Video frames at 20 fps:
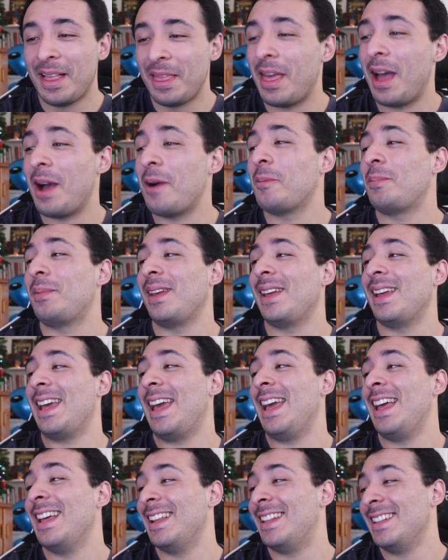That would
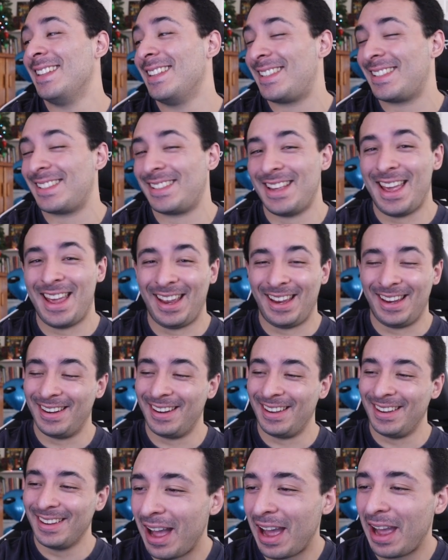be
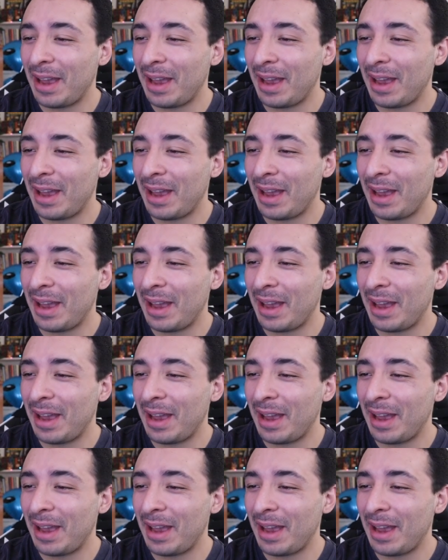insane.